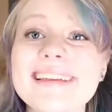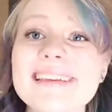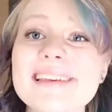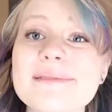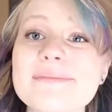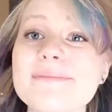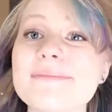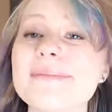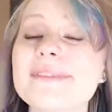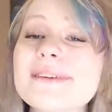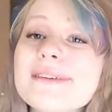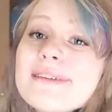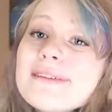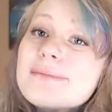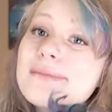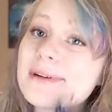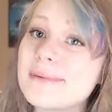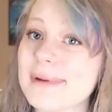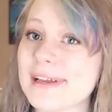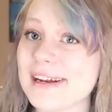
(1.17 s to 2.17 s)
Yep, the
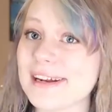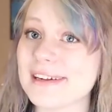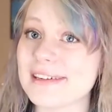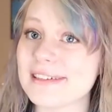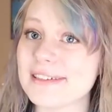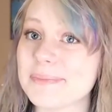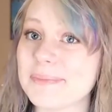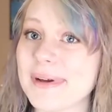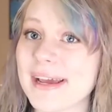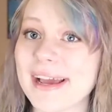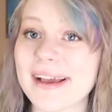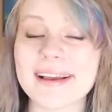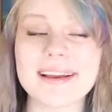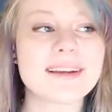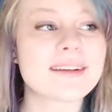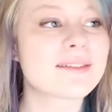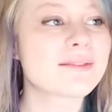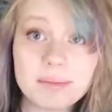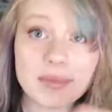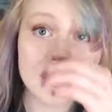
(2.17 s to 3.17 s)
mermaid hair is back.
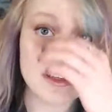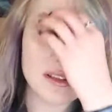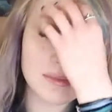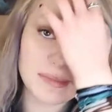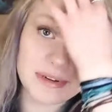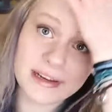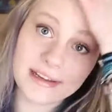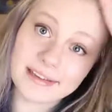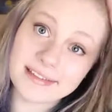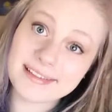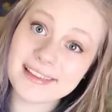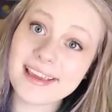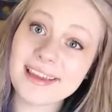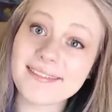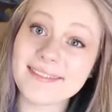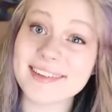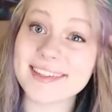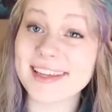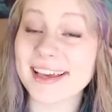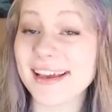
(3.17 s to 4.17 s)
Surprise, surprise. I
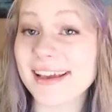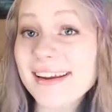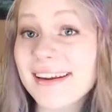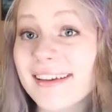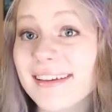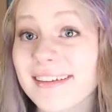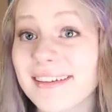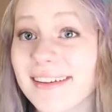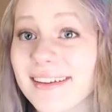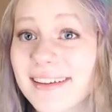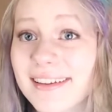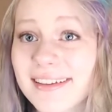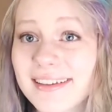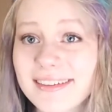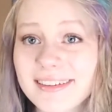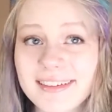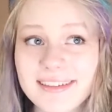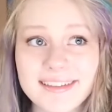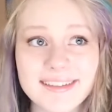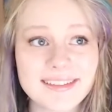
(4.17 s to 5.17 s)
haven't dyed it
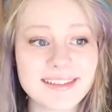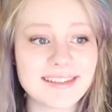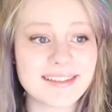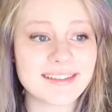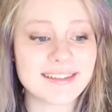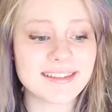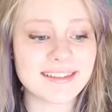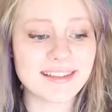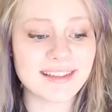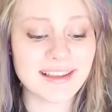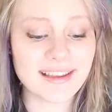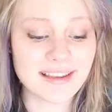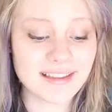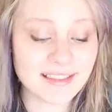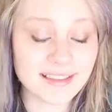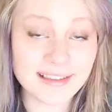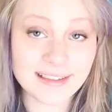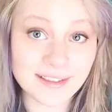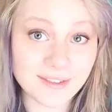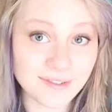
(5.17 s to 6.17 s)
since
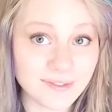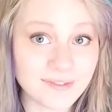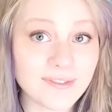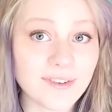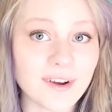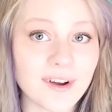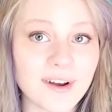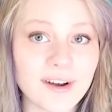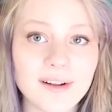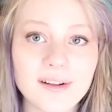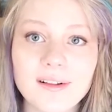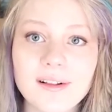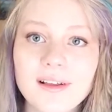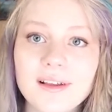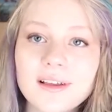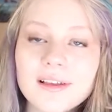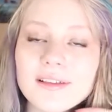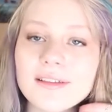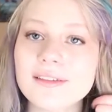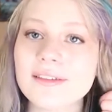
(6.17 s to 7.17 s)
like this fall,
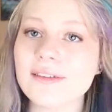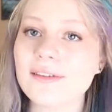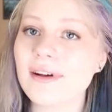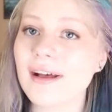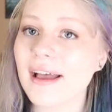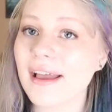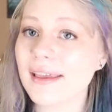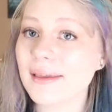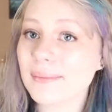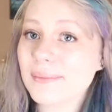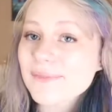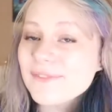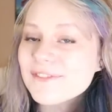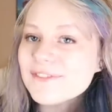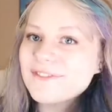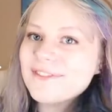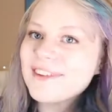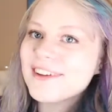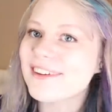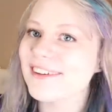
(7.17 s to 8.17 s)
so I'm
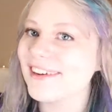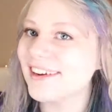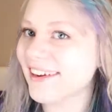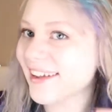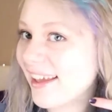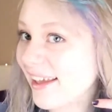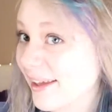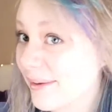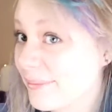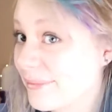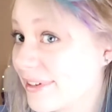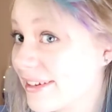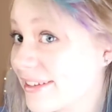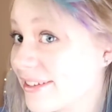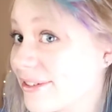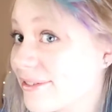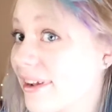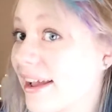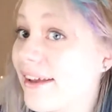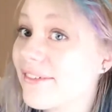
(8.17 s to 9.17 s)
very happy
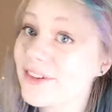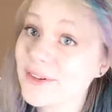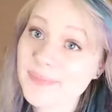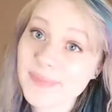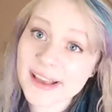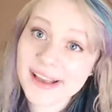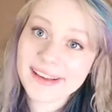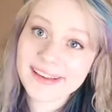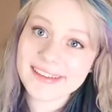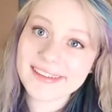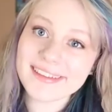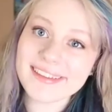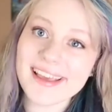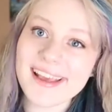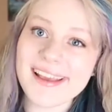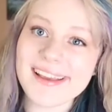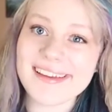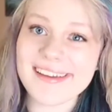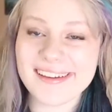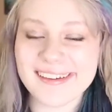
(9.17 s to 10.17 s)
to have it back.
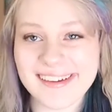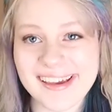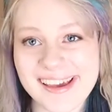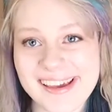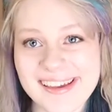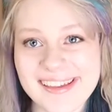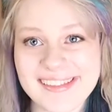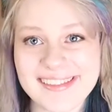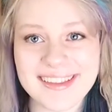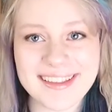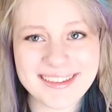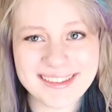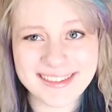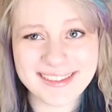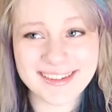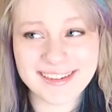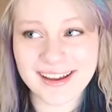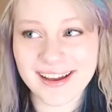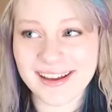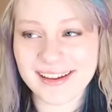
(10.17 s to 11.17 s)
Yay. Okay, that's
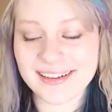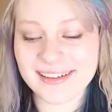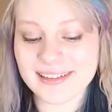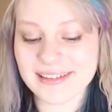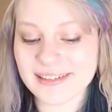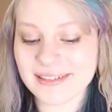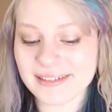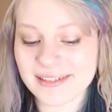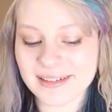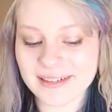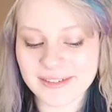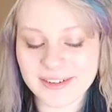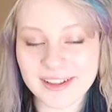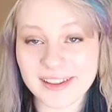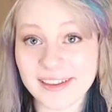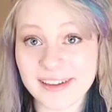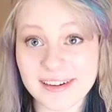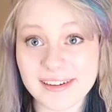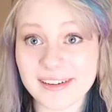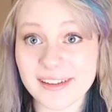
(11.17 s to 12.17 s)
not
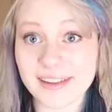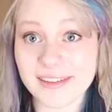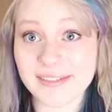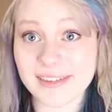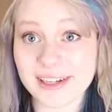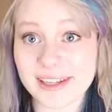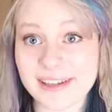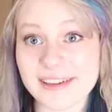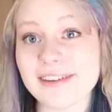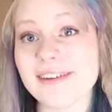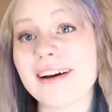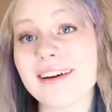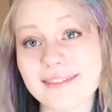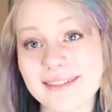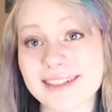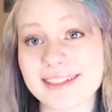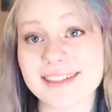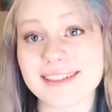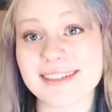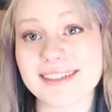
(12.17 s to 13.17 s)
related to the video. I
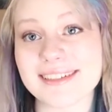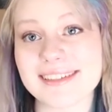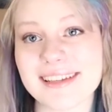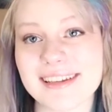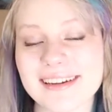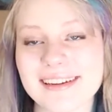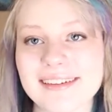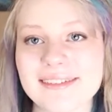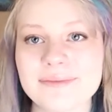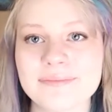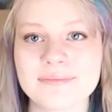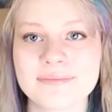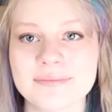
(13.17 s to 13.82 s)
was just excited.